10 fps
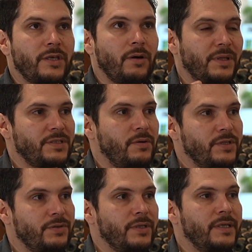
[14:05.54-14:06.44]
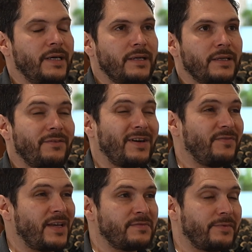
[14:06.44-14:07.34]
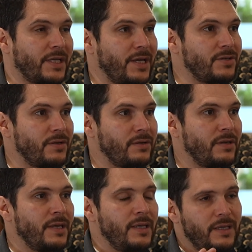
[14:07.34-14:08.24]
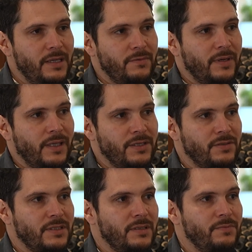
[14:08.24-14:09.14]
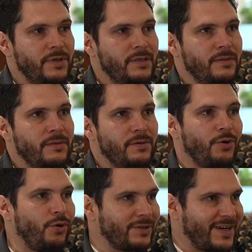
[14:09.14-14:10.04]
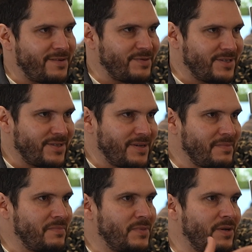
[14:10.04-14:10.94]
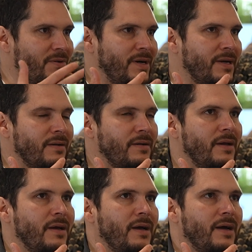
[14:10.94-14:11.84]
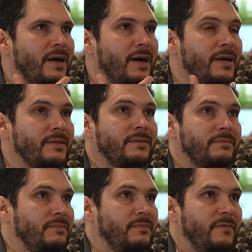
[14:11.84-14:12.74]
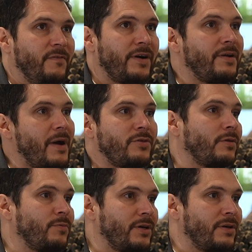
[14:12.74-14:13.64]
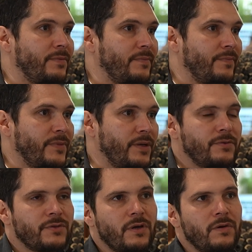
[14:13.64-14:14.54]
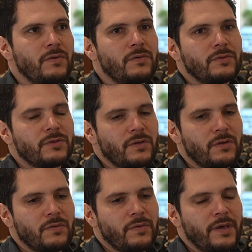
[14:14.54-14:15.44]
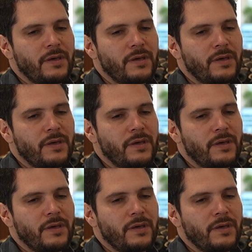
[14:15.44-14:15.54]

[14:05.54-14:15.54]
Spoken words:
complex geometry and kind of advanced fabrication in relationship with old craftsmanship, and very manual work, So